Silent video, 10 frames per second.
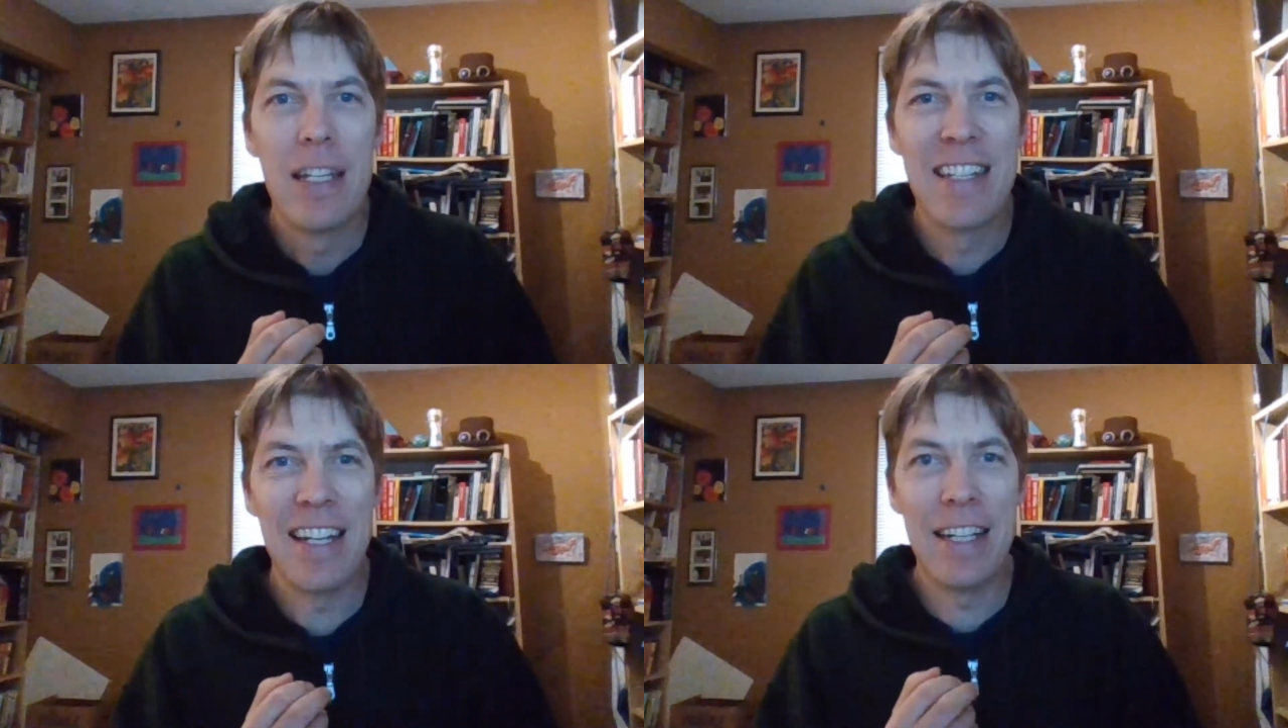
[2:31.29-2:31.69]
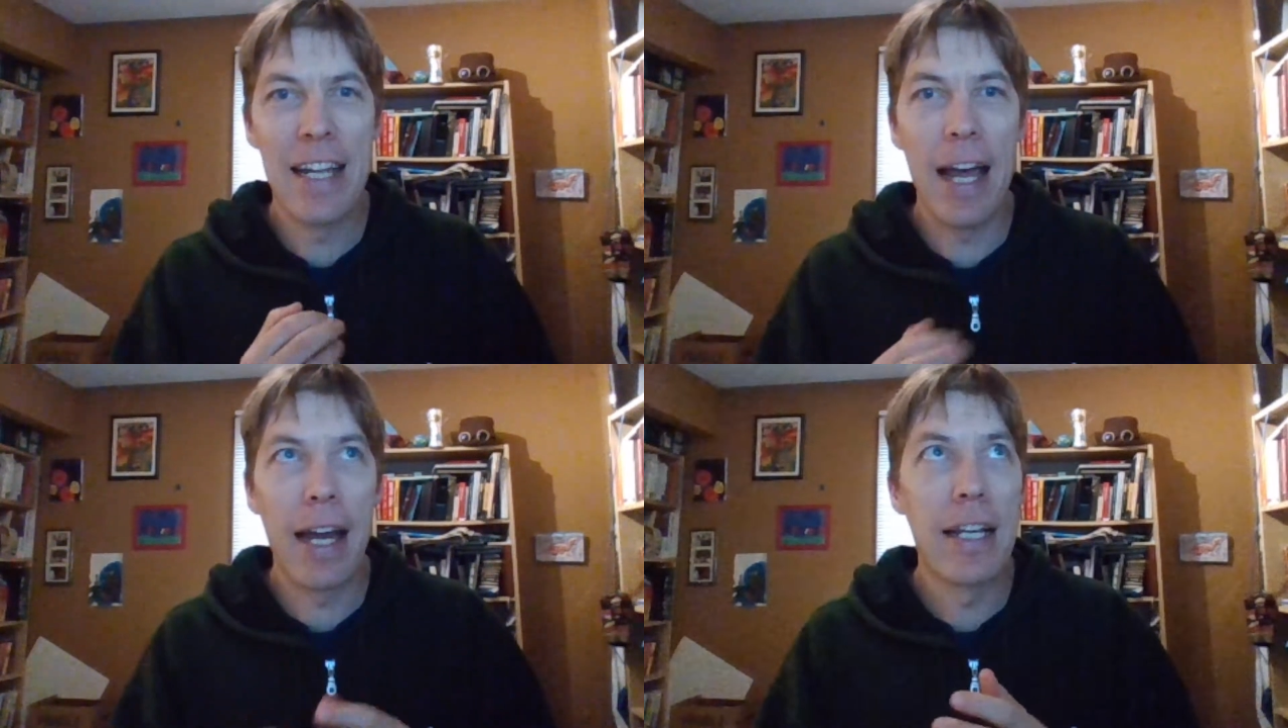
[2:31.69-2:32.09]

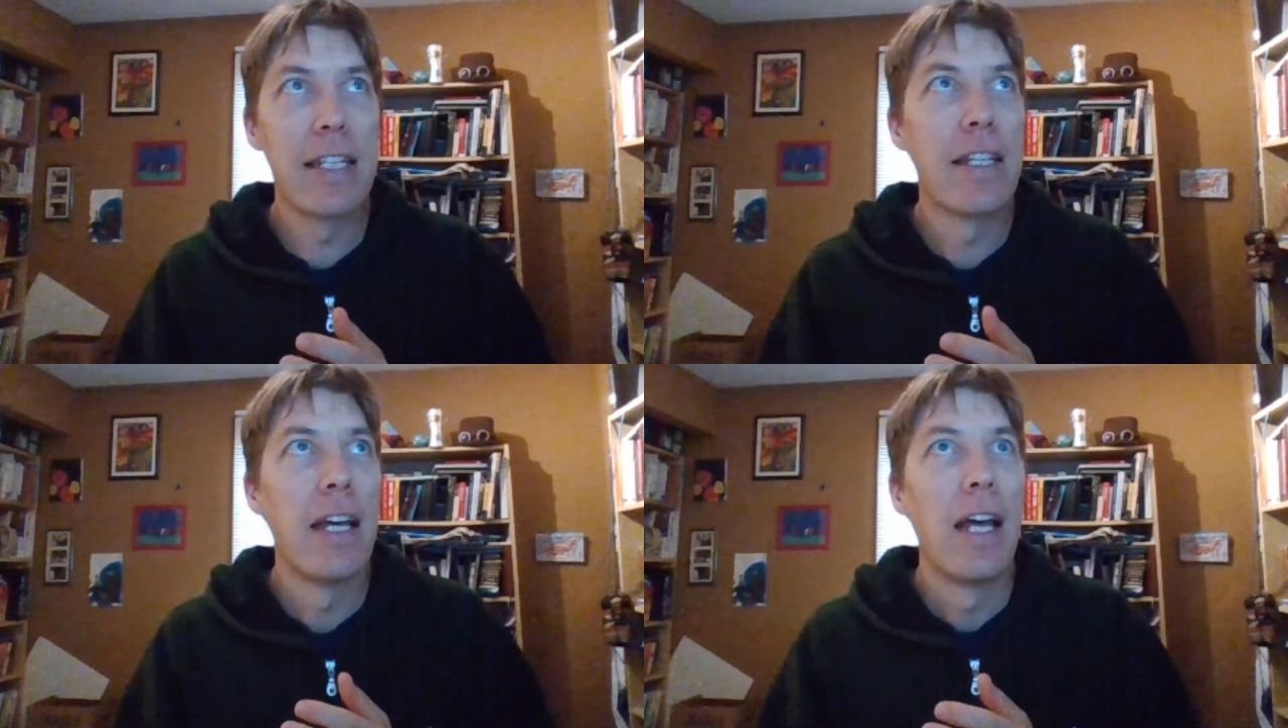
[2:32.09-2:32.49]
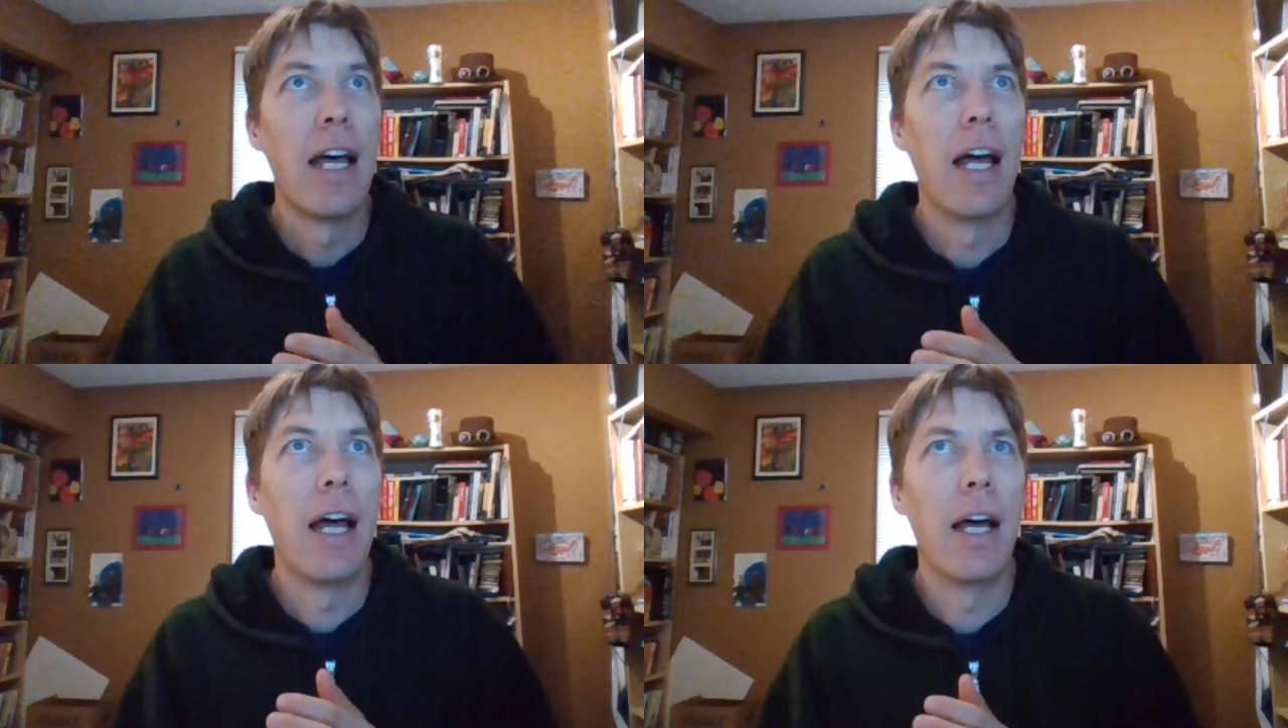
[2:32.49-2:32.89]
syntax,
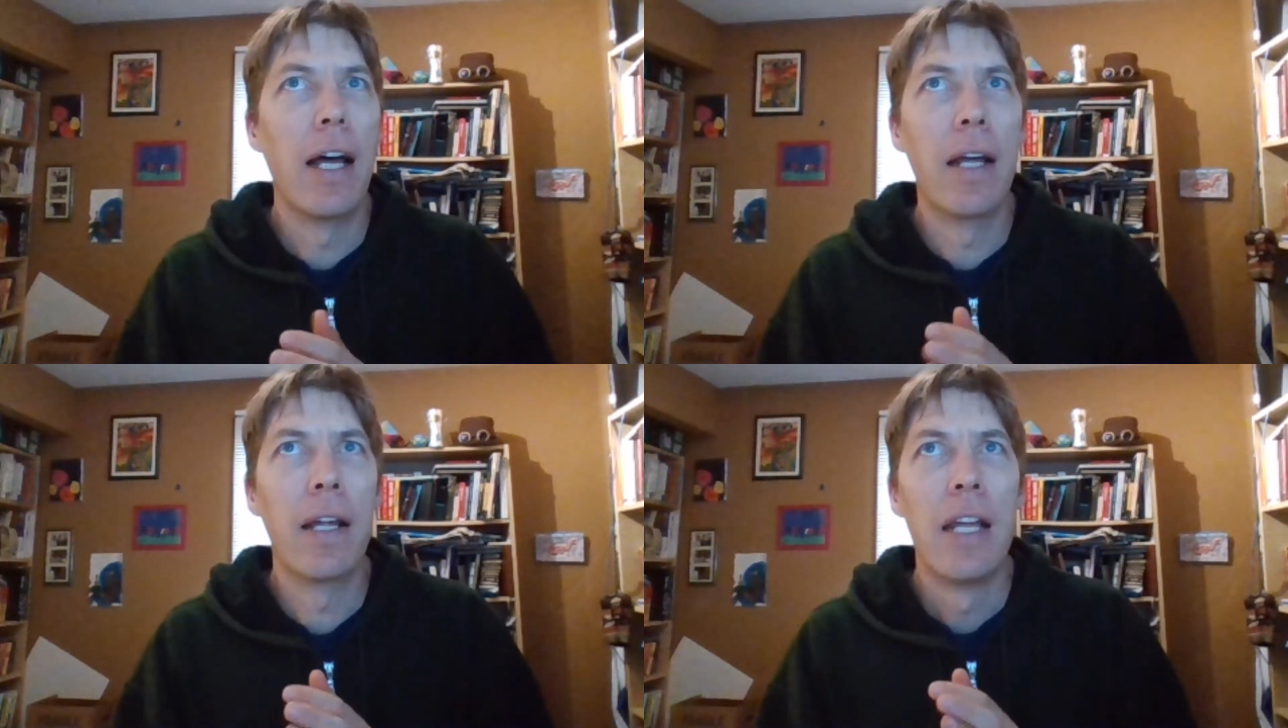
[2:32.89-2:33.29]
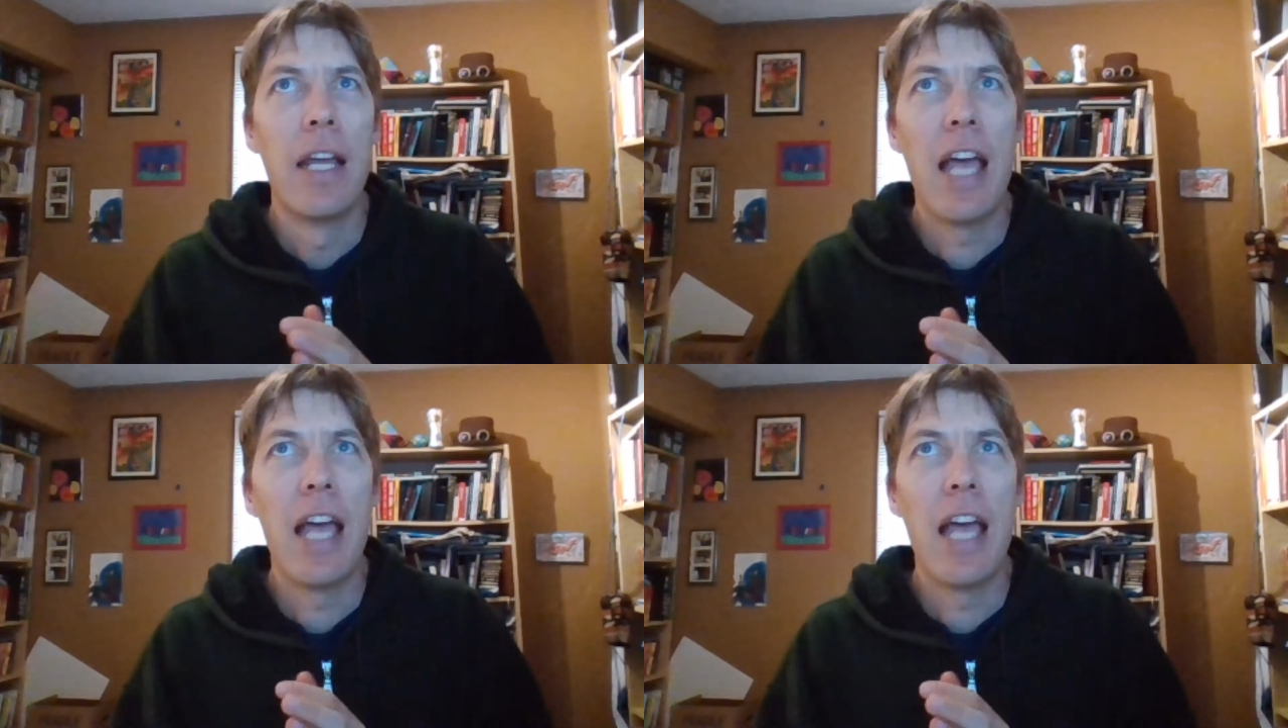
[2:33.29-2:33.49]
uh,